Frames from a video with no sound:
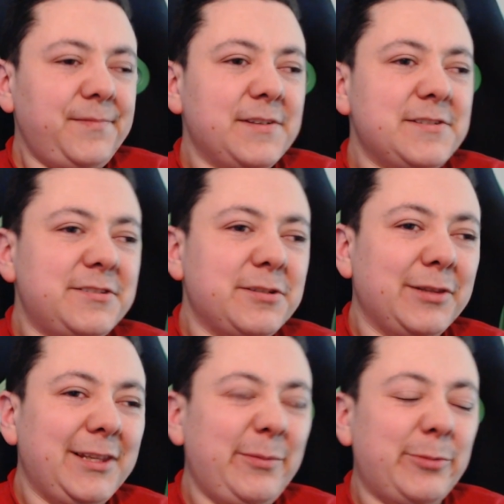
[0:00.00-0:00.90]
So
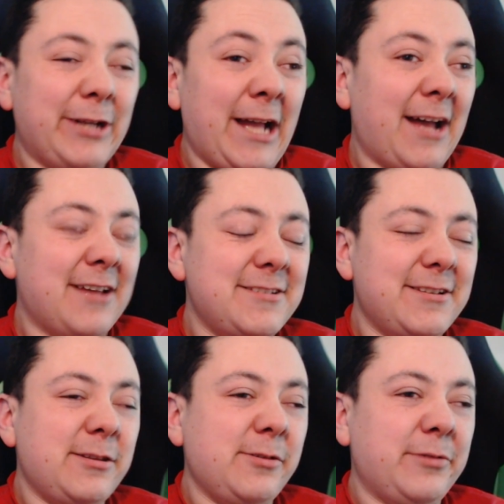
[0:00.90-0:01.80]
Libra has to
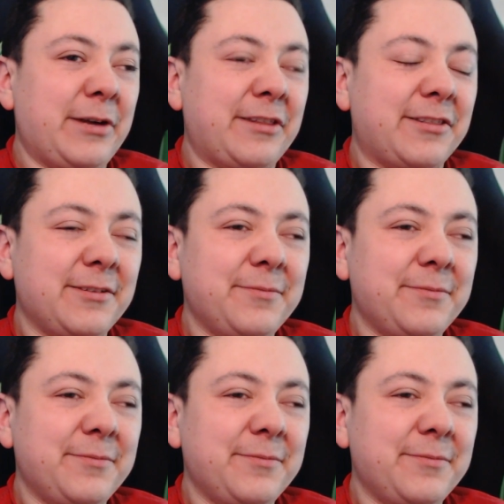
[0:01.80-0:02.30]
do with